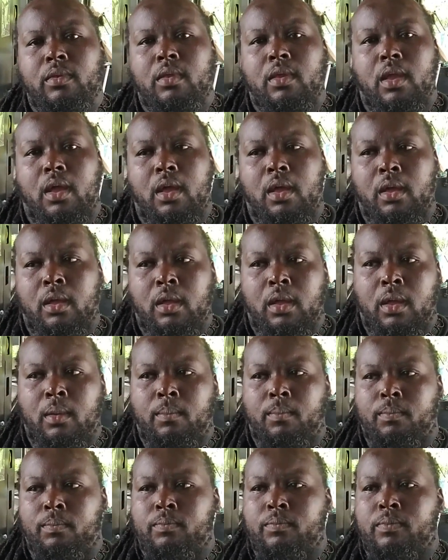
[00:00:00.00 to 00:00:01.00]

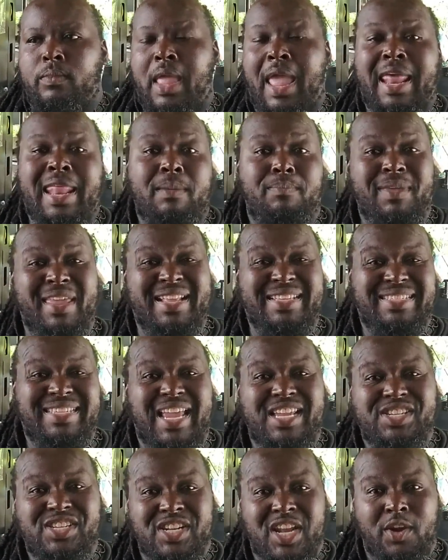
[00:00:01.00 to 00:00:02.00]
and it being
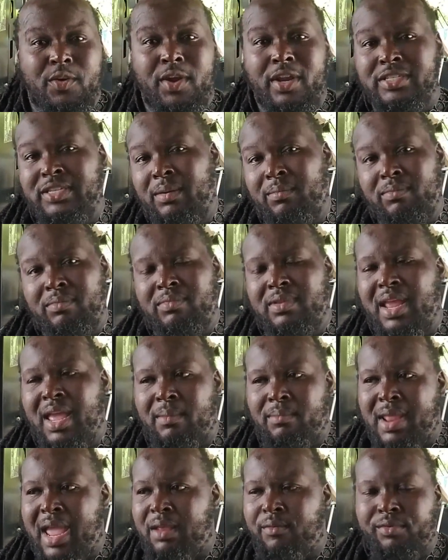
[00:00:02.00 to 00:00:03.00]
stationary, because I'm
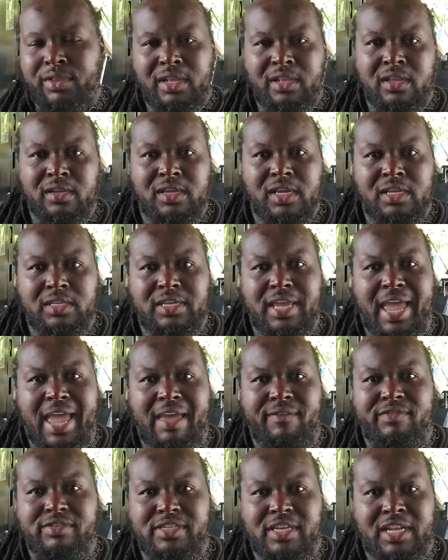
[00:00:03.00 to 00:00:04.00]
not really looking to
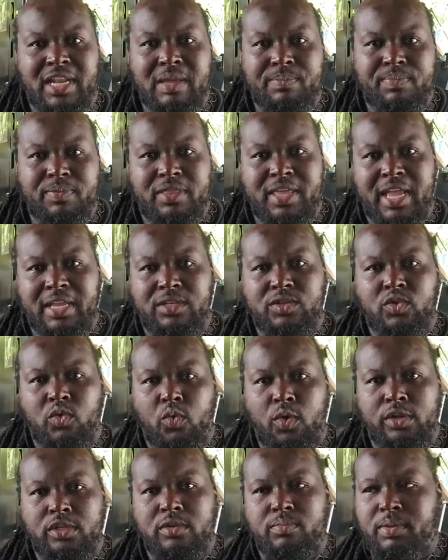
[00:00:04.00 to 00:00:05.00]
have a setup that's
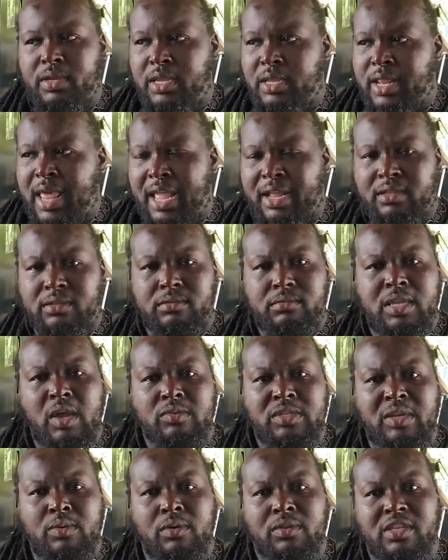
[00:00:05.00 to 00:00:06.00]
going to be like
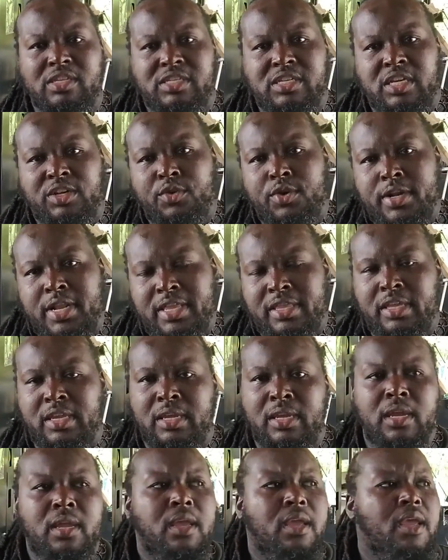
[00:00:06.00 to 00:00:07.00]
tilting with the sun or
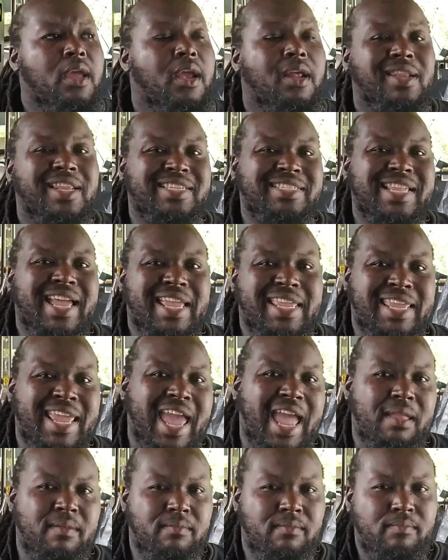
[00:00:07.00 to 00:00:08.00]
anything, at least not
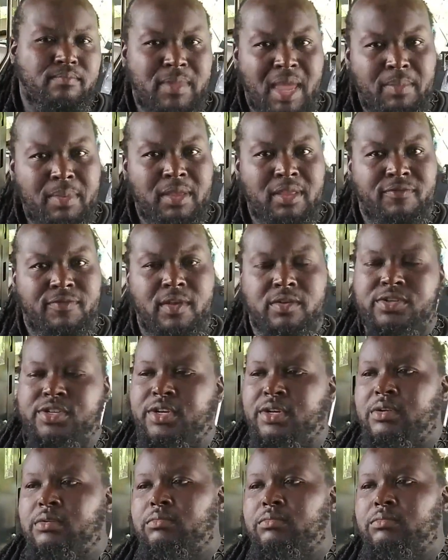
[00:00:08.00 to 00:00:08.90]
yet, maybe in the future.